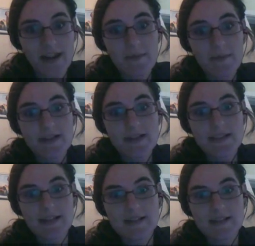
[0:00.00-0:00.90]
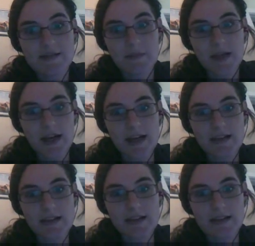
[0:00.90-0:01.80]
that made sense
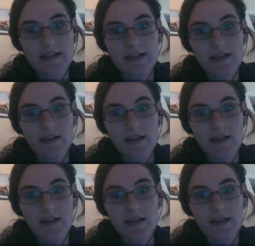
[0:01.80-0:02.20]
because